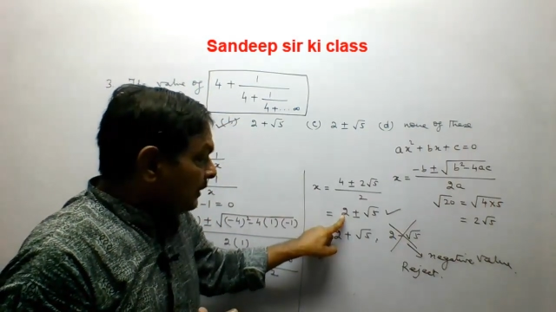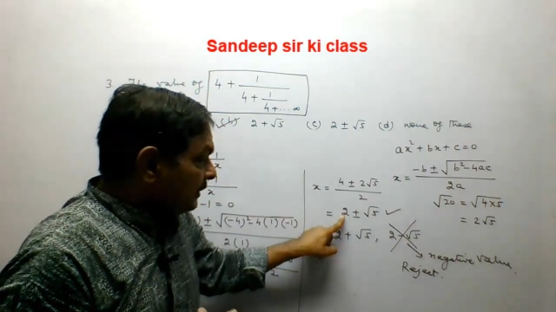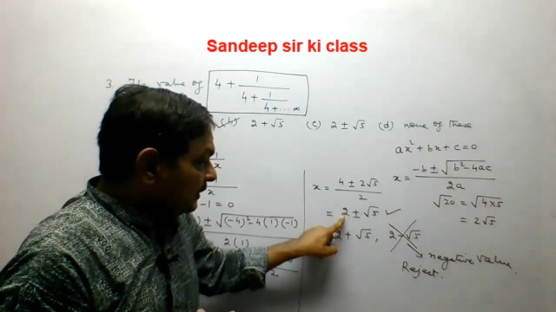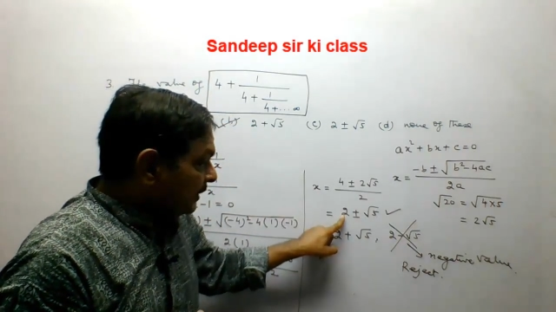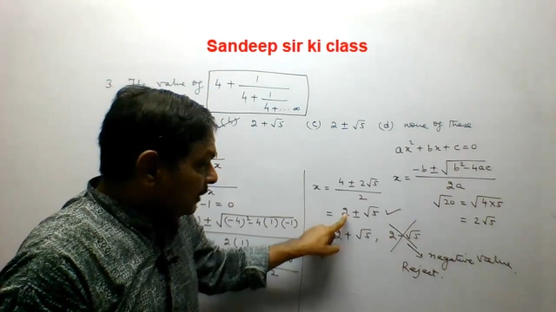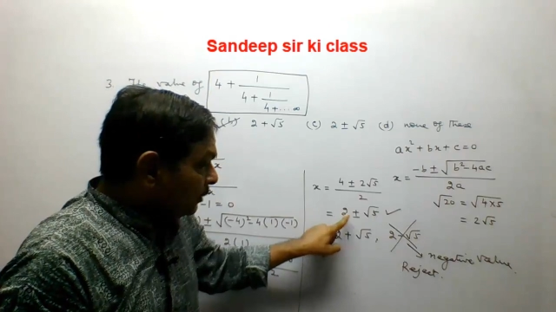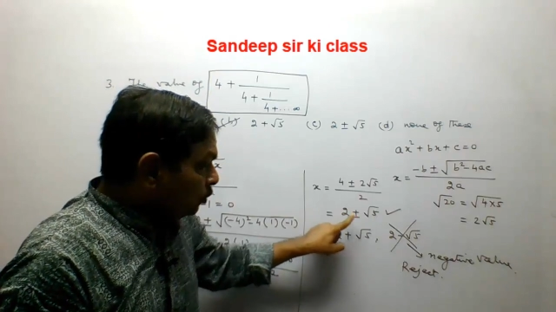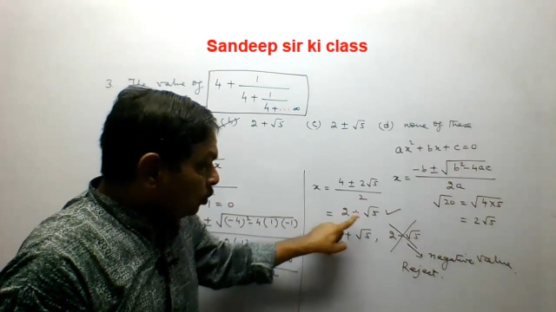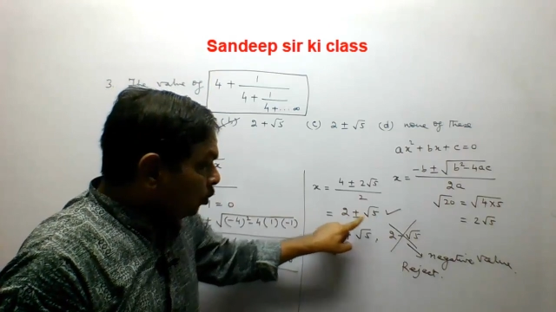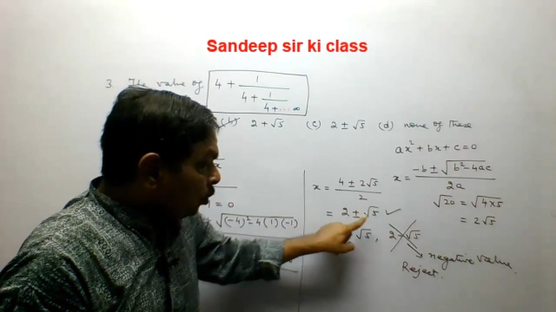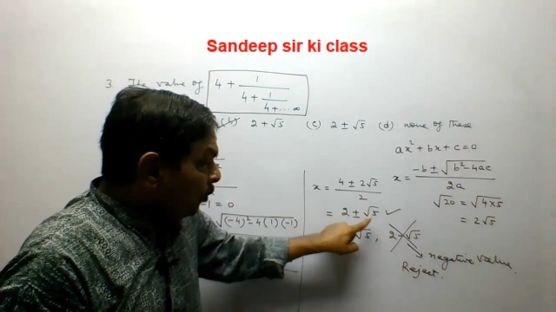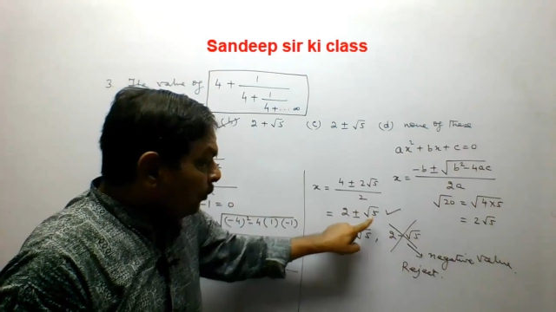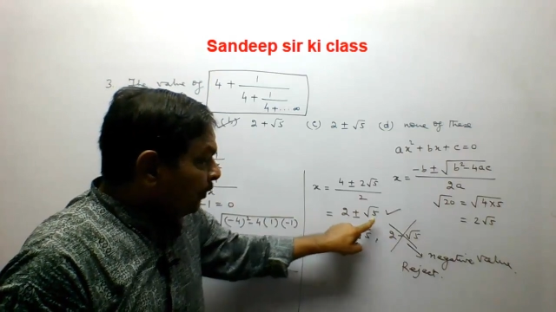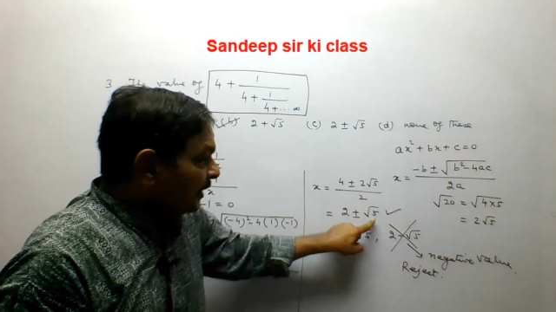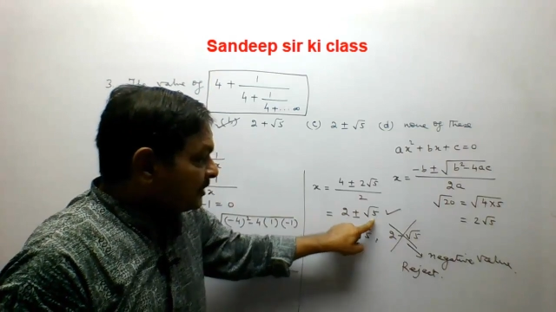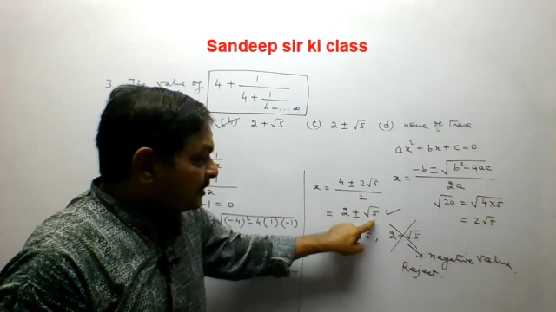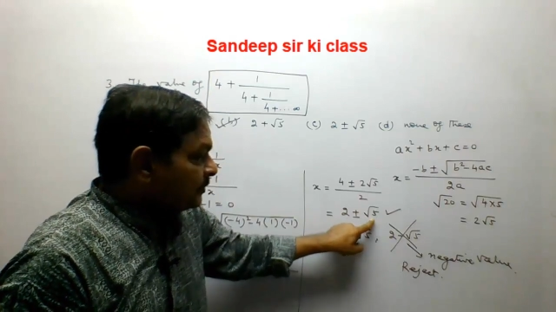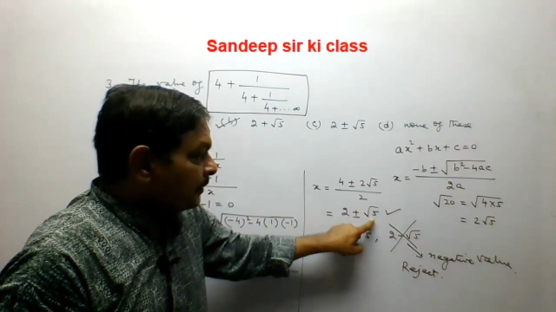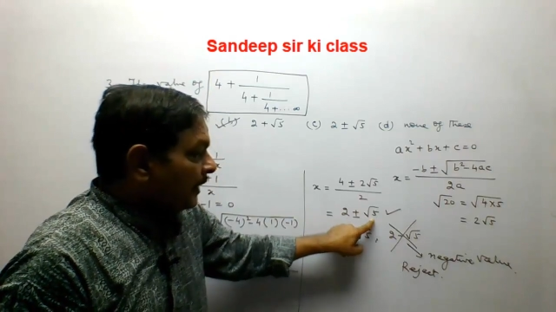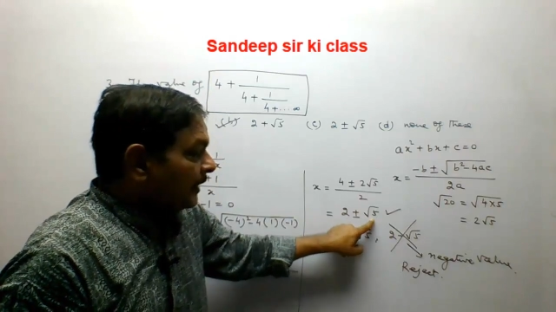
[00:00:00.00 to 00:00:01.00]
that 2
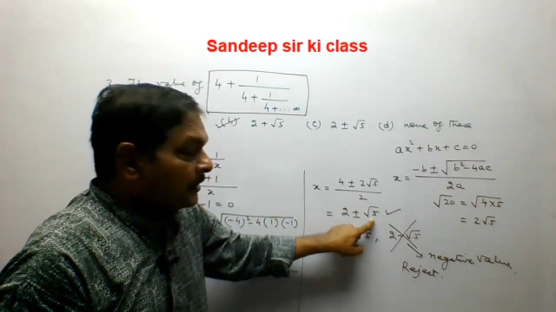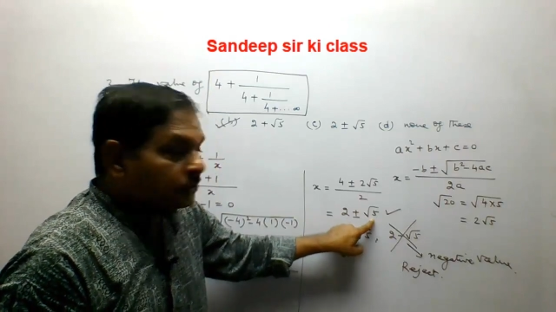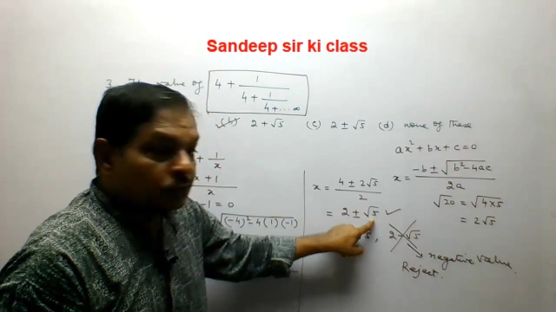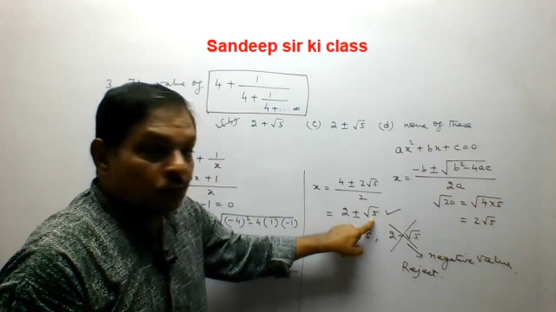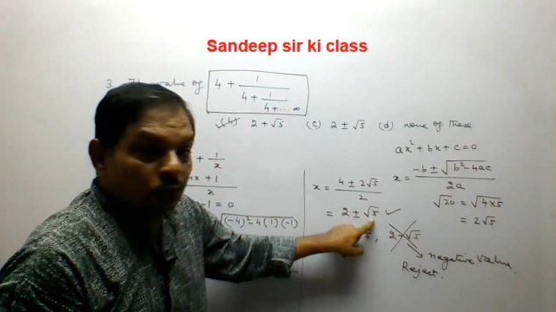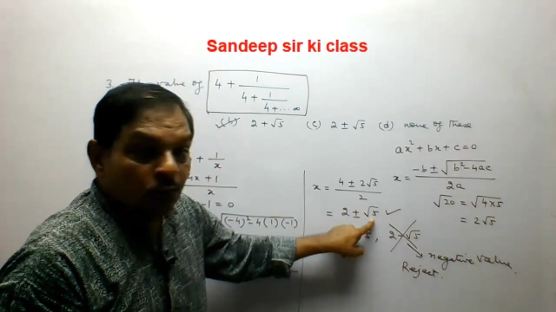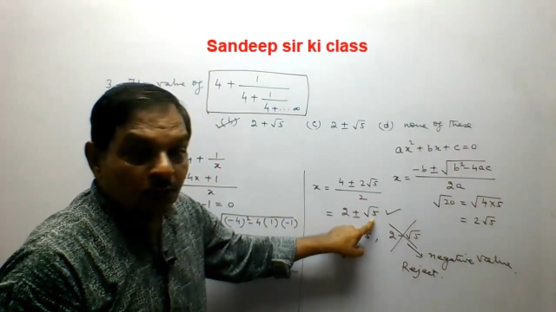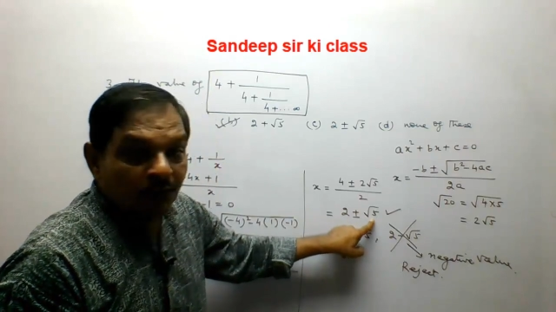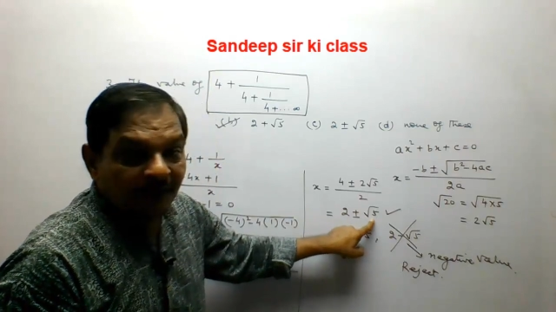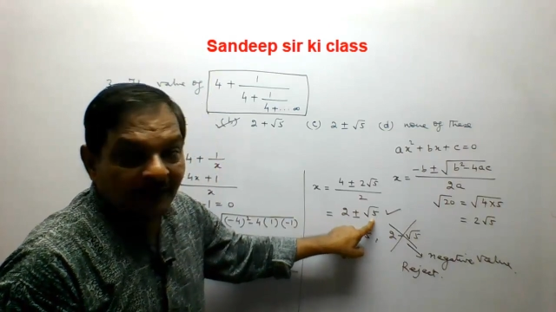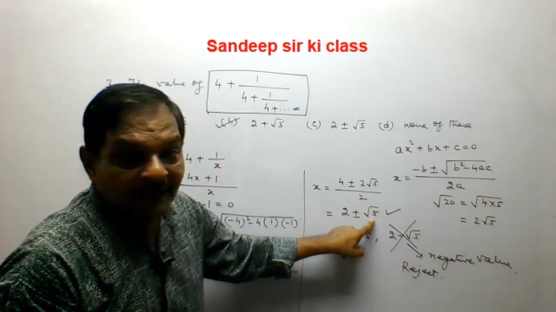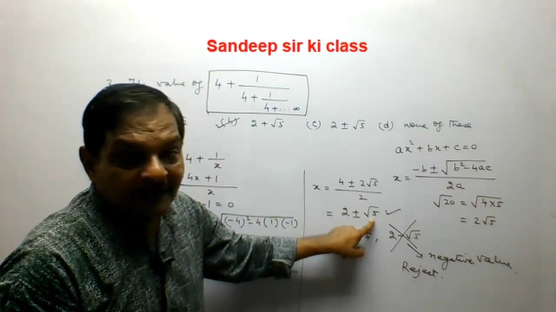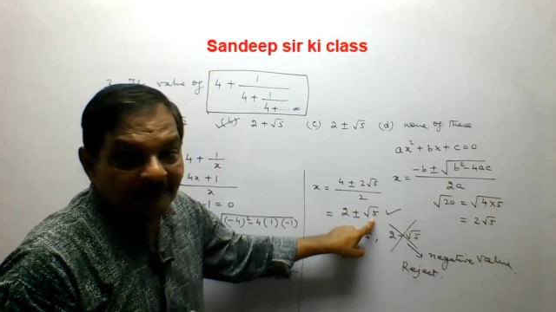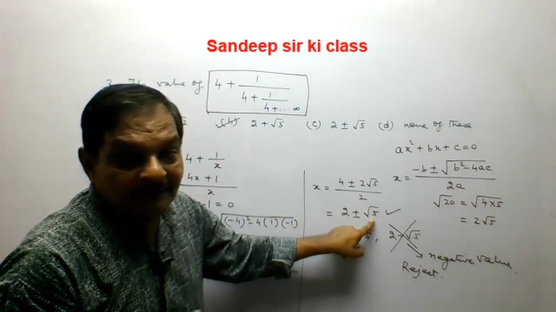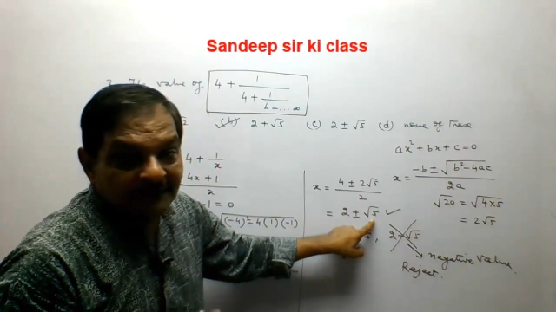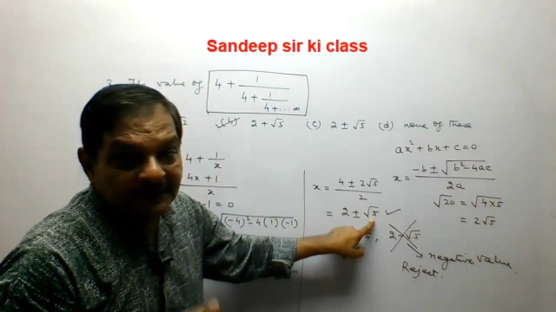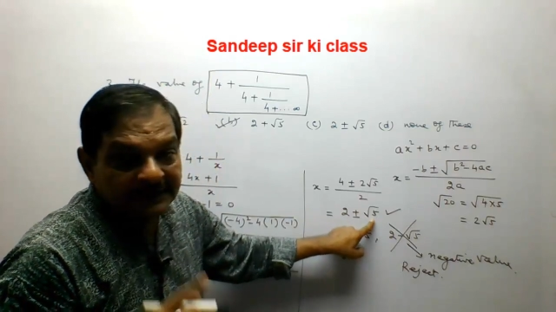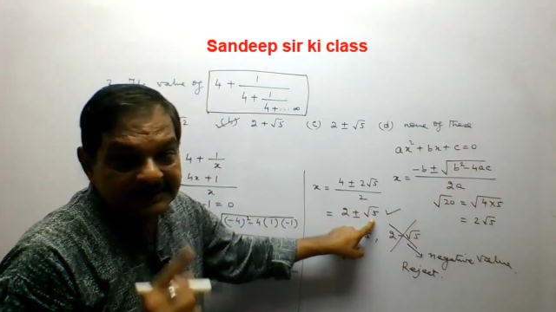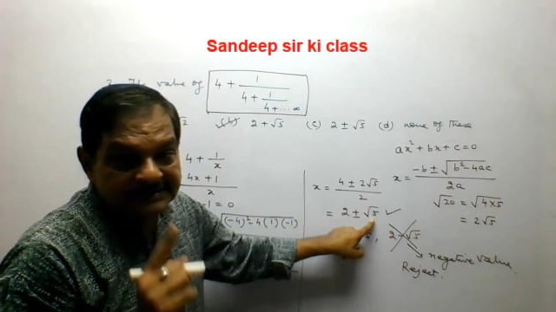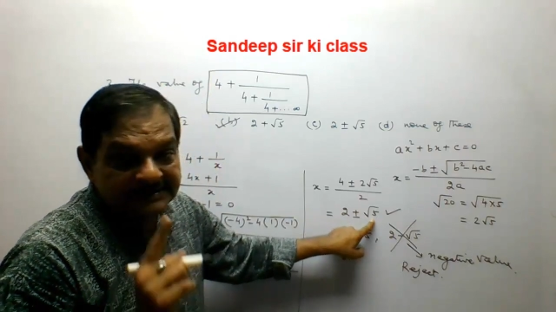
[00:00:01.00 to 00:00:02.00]
plus minus root 5
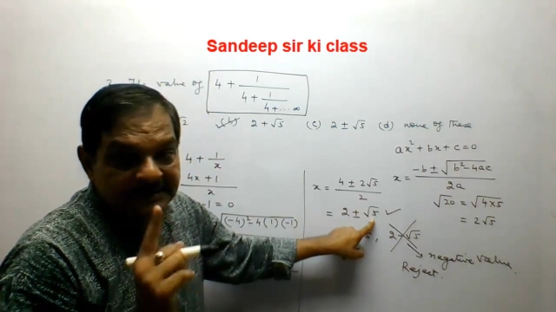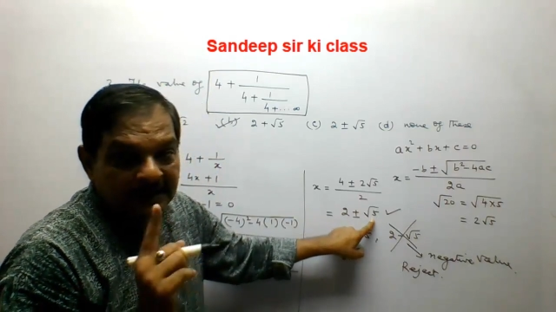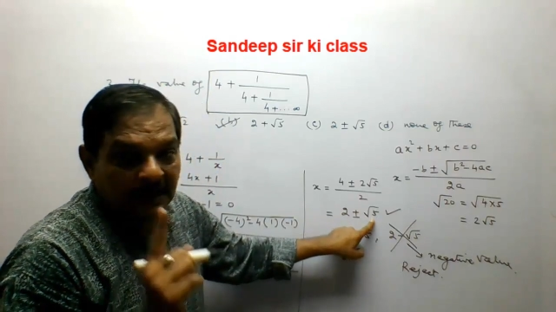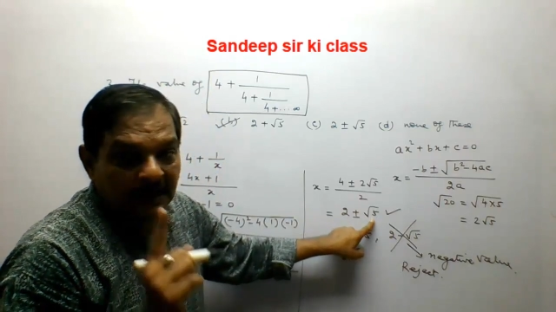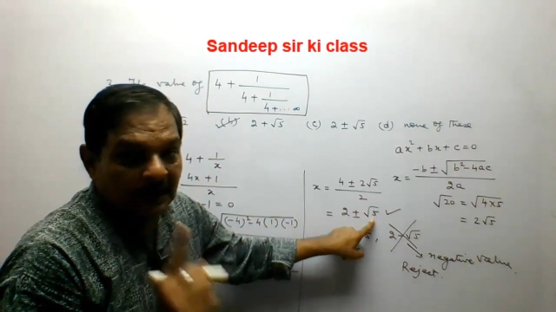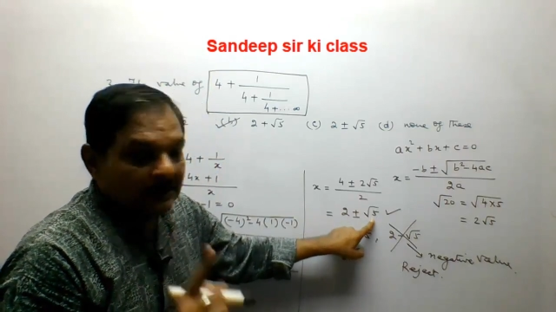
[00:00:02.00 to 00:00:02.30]
is the